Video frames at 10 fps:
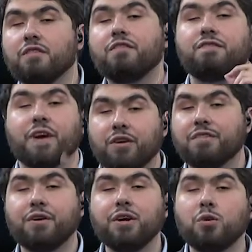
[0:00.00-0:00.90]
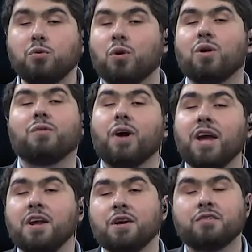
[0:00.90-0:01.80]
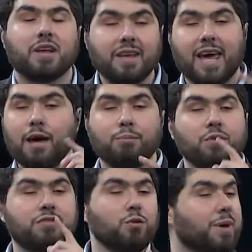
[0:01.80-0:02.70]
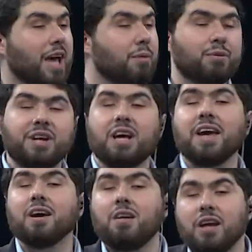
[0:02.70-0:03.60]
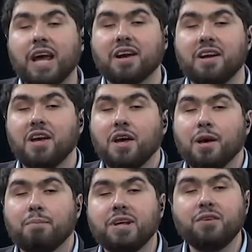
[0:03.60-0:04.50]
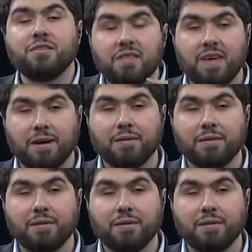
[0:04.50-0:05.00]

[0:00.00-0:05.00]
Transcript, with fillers: Very, very cool. Right? So like the Campbell's soup can, pretty iconic. But here's the thing,